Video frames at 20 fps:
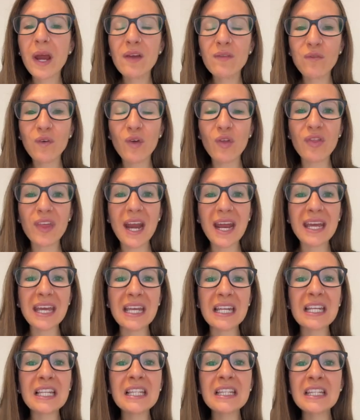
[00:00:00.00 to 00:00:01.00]
grateful that I
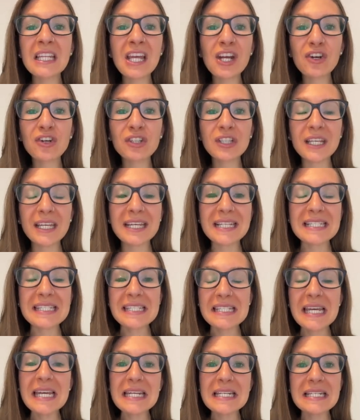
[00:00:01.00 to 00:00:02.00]
can literally
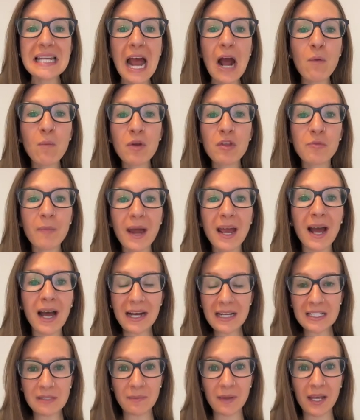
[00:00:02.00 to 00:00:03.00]
sit down with my
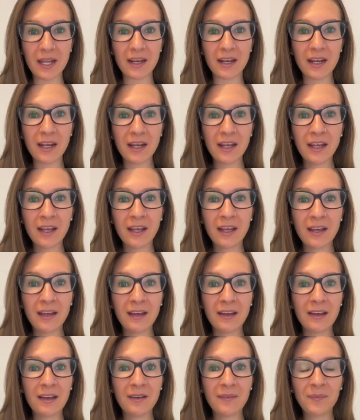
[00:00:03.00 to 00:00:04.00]
husband
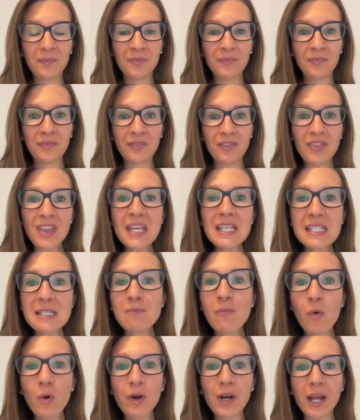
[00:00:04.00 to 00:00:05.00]

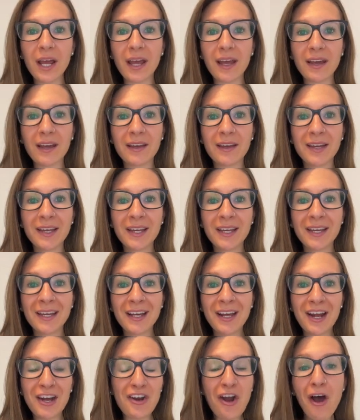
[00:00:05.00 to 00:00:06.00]
this morning,
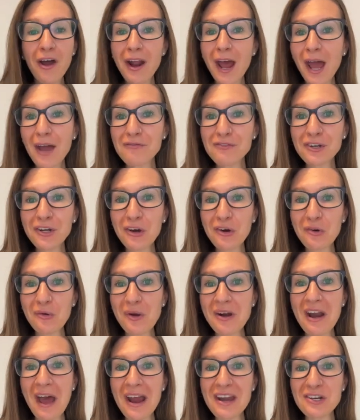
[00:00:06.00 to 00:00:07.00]
not have to go
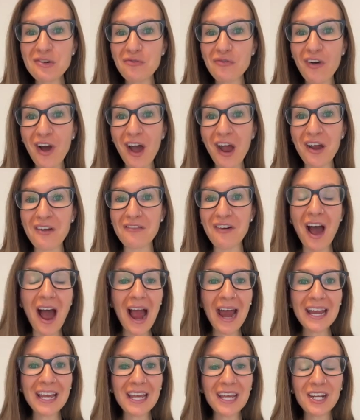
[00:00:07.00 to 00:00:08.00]
to a 9 to 5.
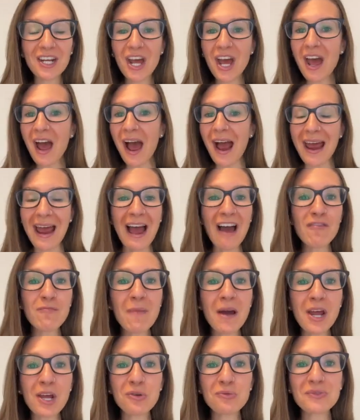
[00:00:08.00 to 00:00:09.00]
I
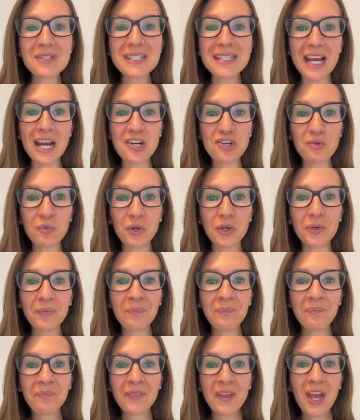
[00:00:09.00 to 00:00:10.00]
have my own
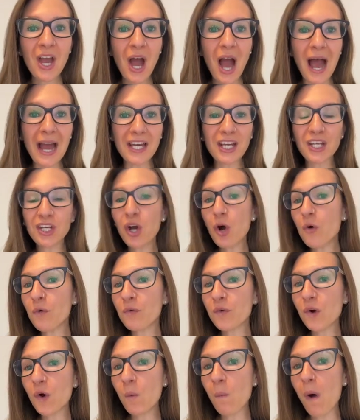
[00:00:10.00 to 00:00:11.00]
schedule. I can
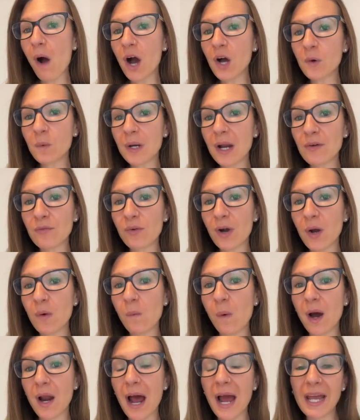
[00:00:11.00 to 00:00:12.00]
go for a walk whenever
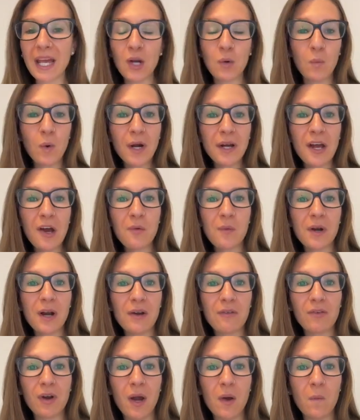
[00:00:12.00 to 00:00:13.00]
I want. I can work out
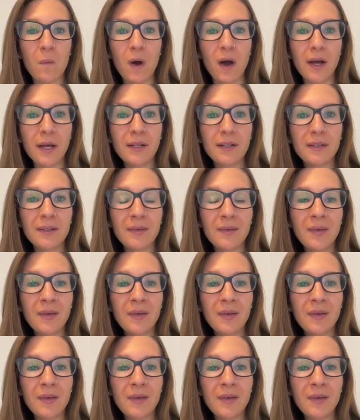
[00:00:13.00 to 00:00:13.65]
whenever I want.